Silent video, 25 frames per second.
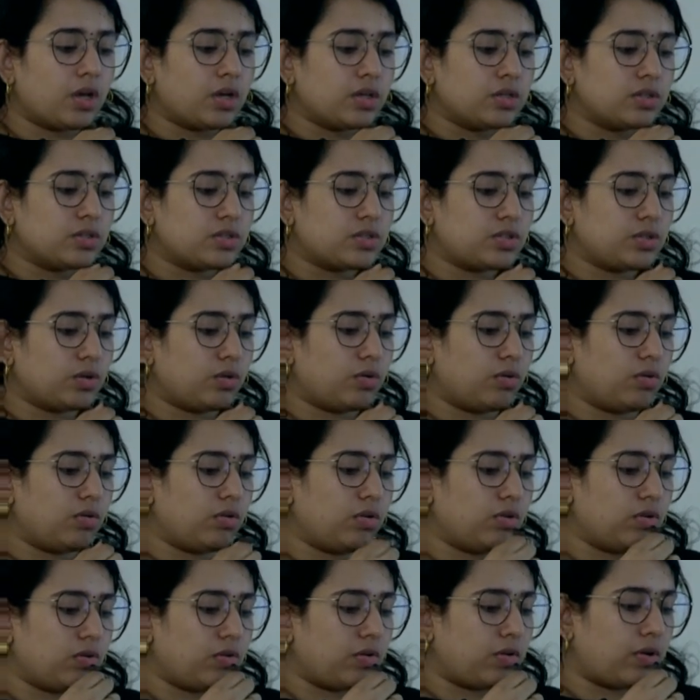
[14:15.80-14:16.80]

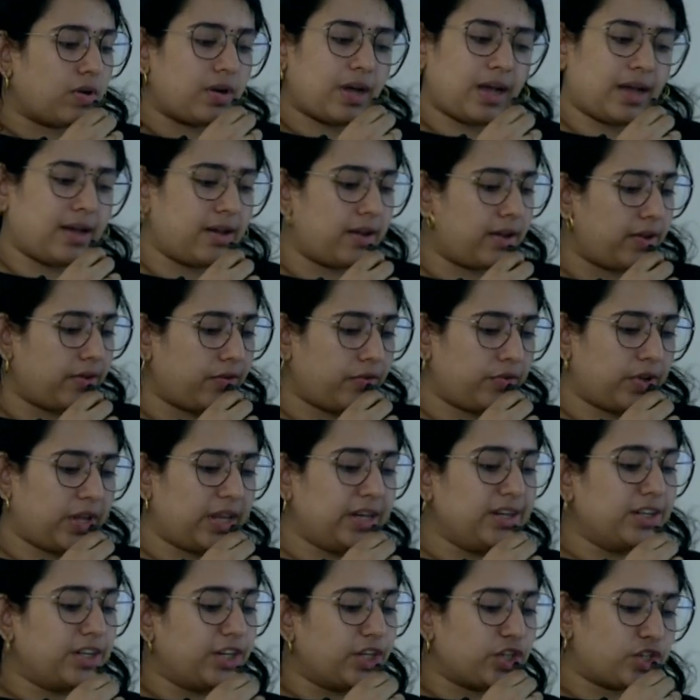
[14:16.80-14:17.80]
So,
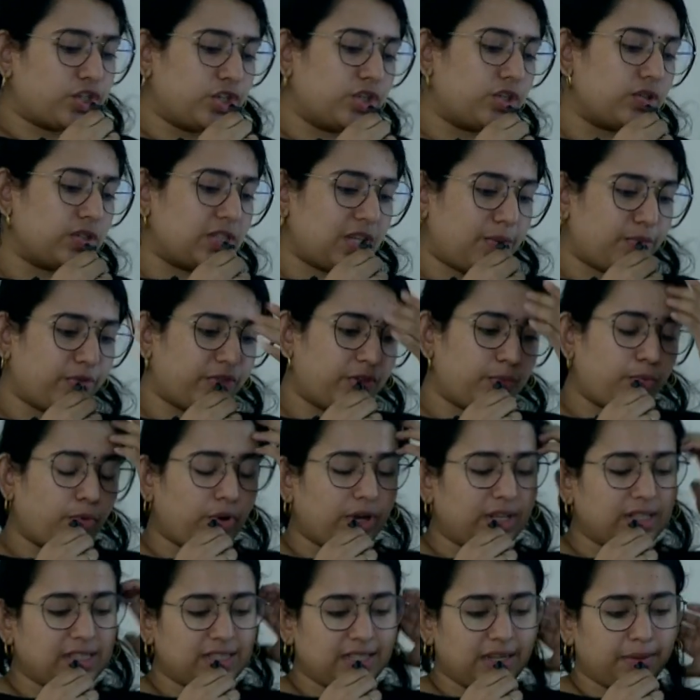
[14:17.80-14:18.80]
in addition to some of the
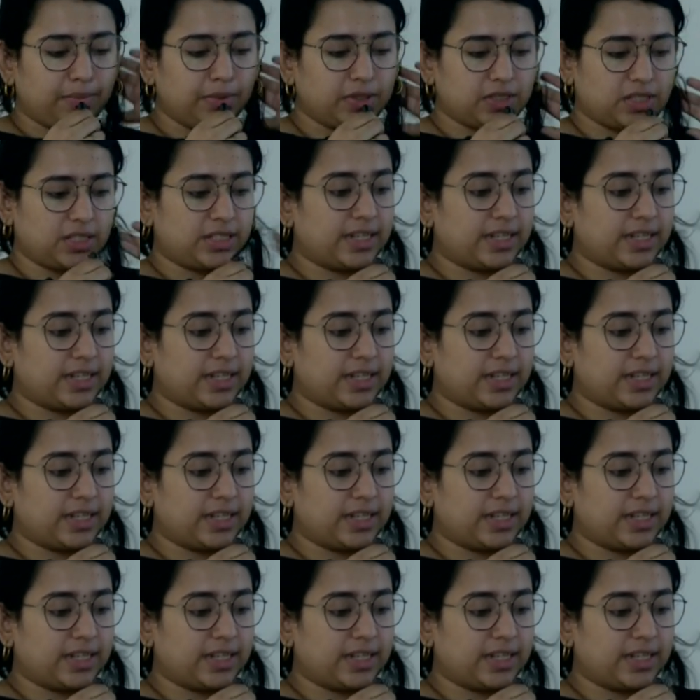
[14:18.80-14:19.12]
points that Mr.